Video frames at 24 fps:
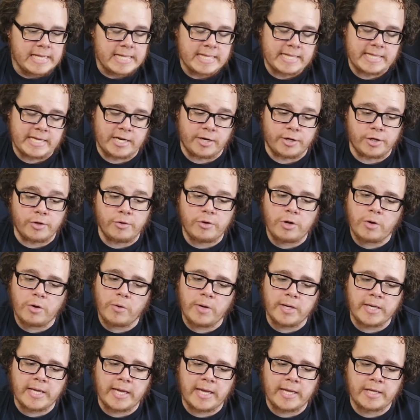There you go
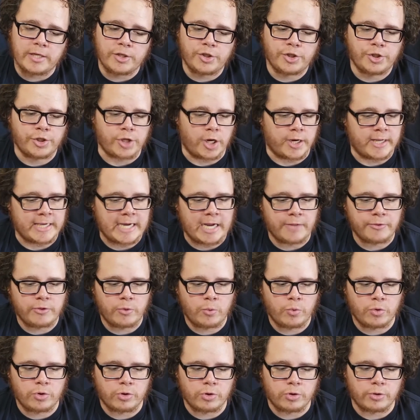again, shutting out the
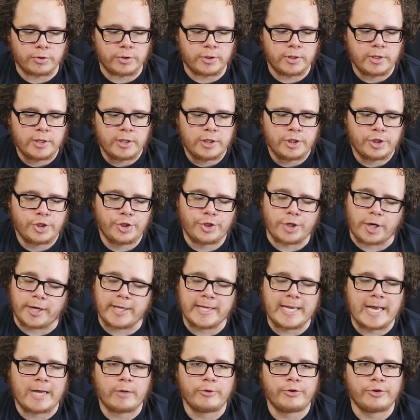world,
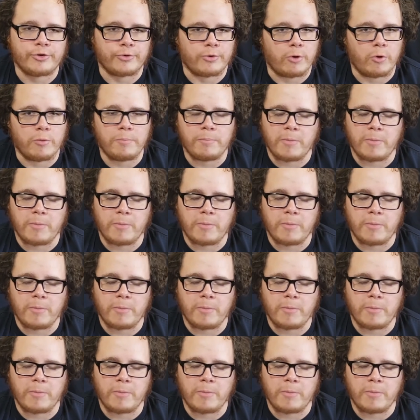shutting out your own